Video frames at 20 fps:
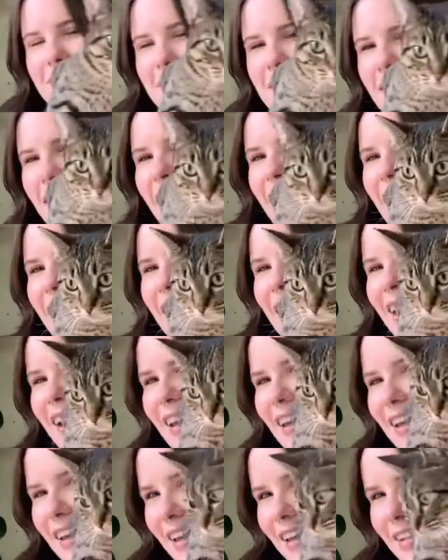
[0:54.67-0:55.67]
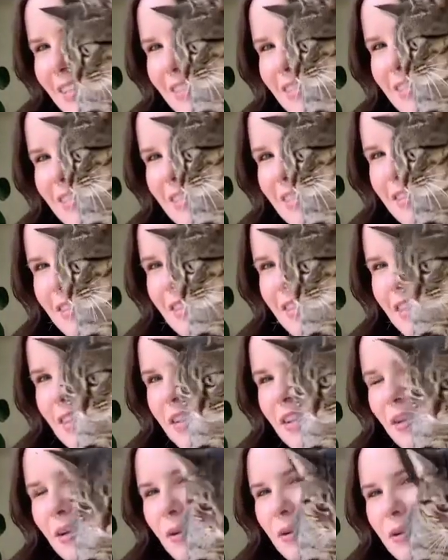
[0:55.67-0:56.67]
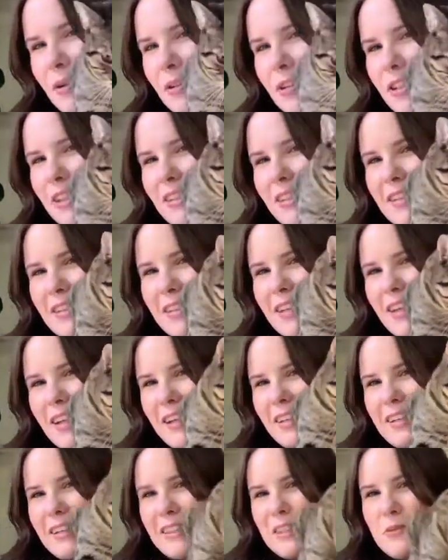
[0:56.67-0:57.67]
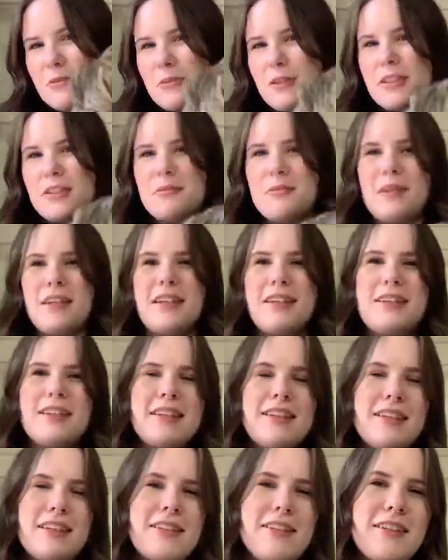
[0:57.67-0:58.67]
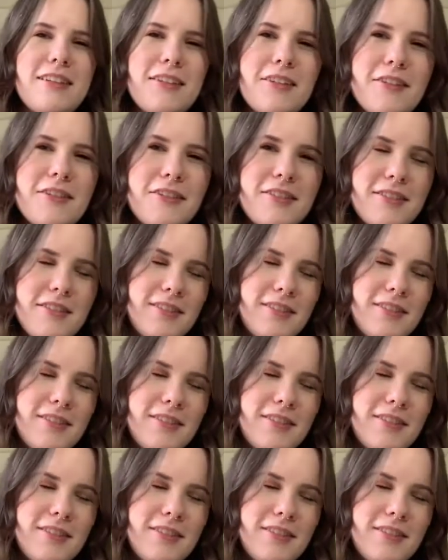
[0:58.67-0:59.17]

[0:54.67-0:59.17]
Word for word: Say hi! oh she doesn't like this one bit there you go